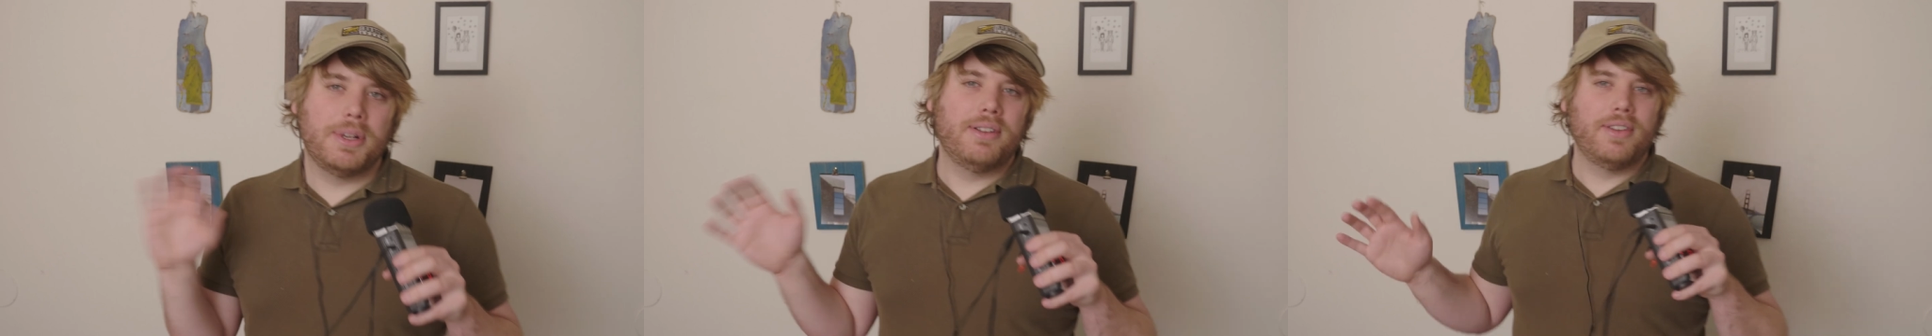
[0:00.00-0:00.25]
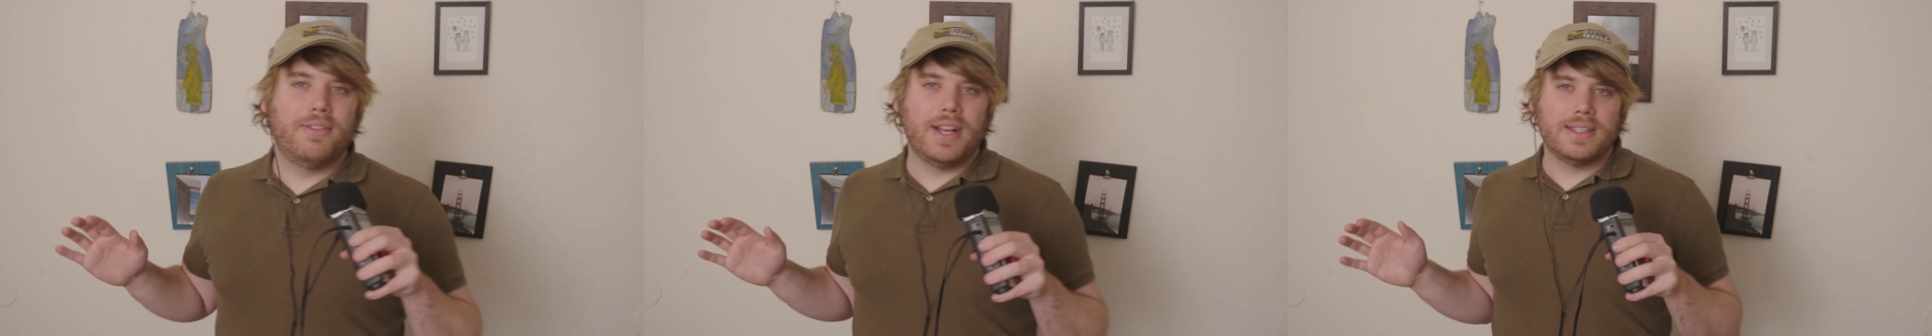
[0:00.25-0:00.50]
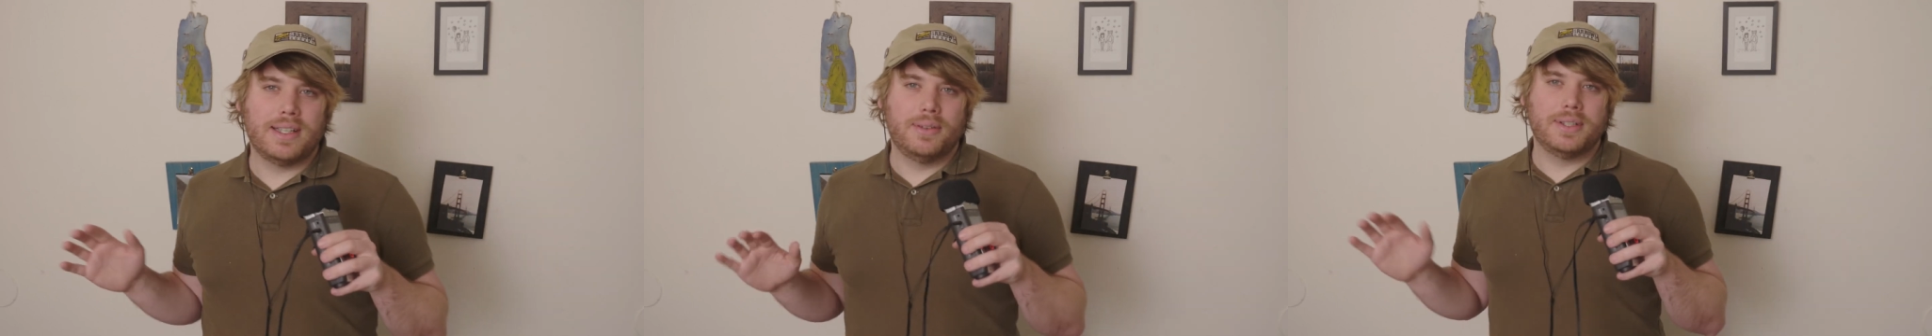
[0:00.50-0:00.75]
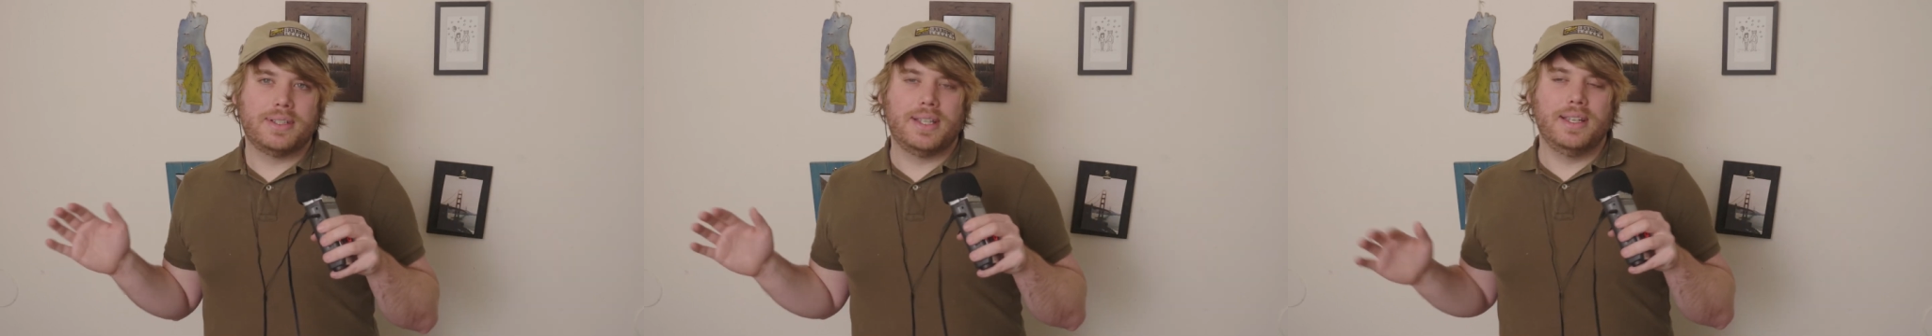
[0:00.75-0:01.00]
bit of advice I
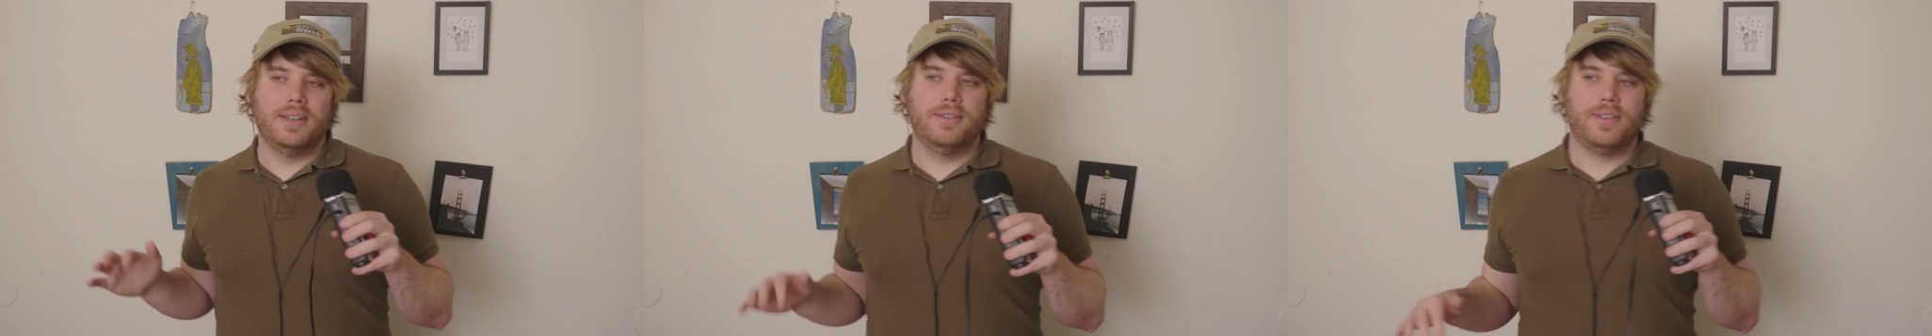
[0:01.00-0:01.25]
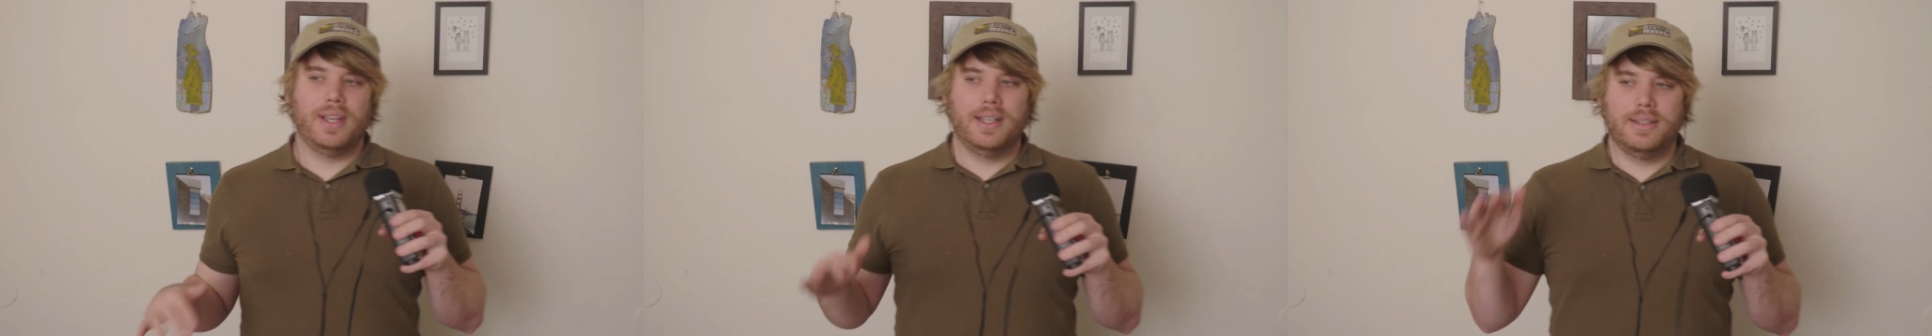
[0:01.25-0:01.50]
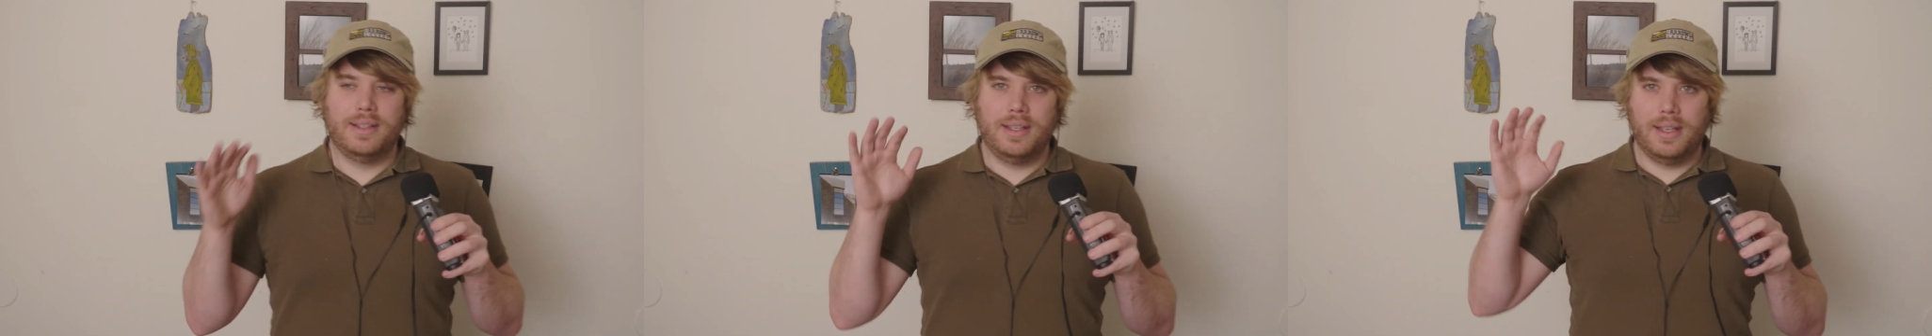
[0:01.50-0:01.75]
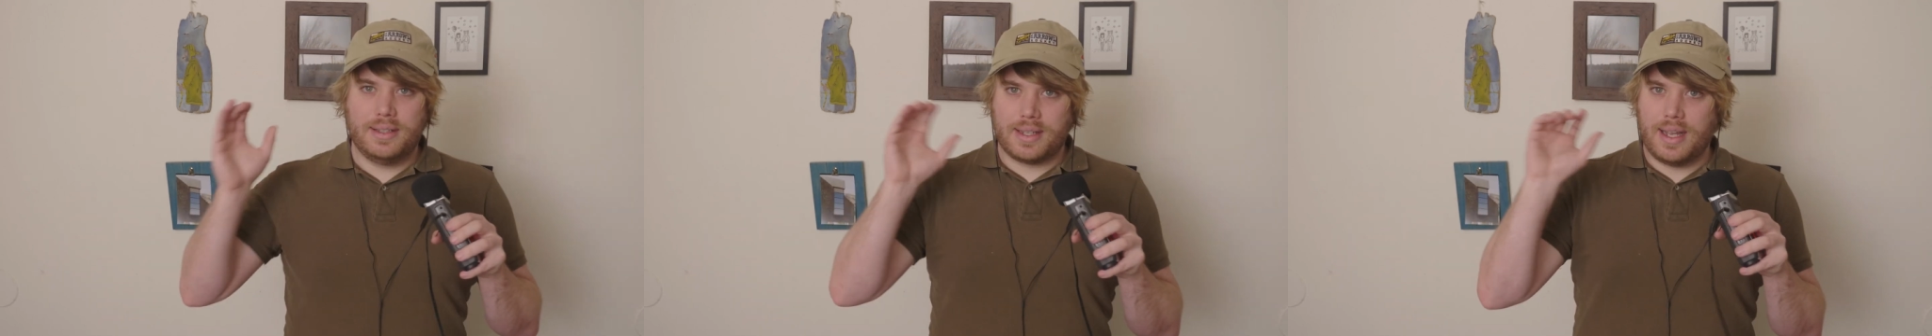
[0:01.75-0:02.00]
would give, and
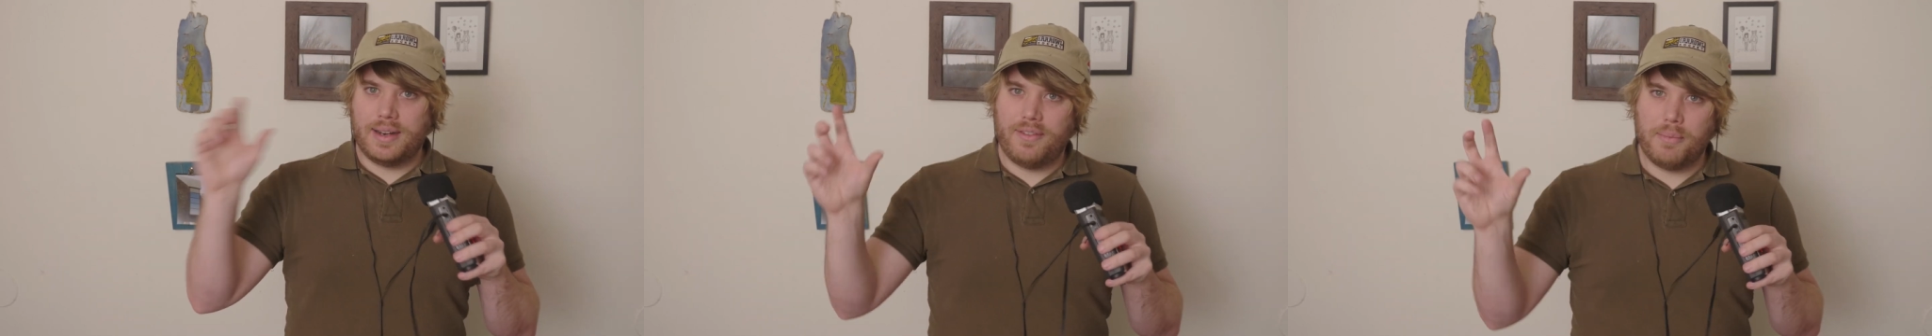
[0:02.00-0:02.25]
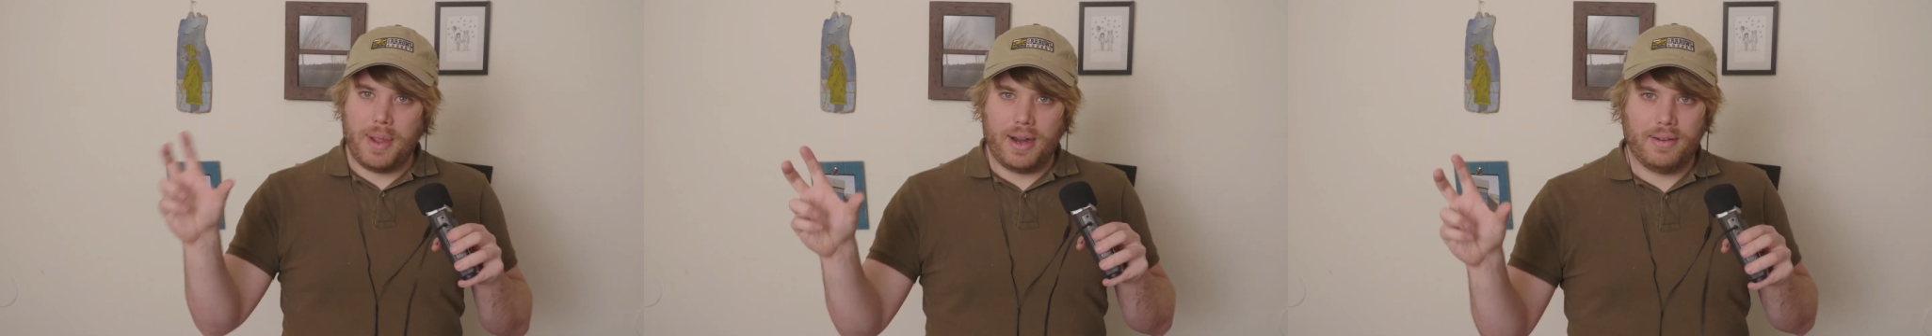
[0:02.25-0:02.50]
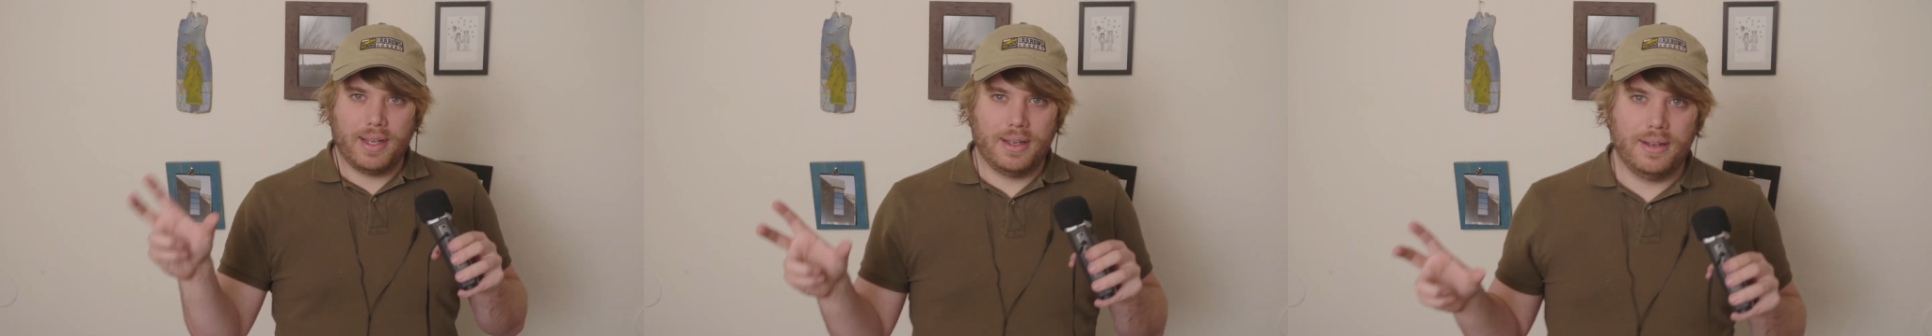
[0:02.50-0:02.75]
it's kind of apparent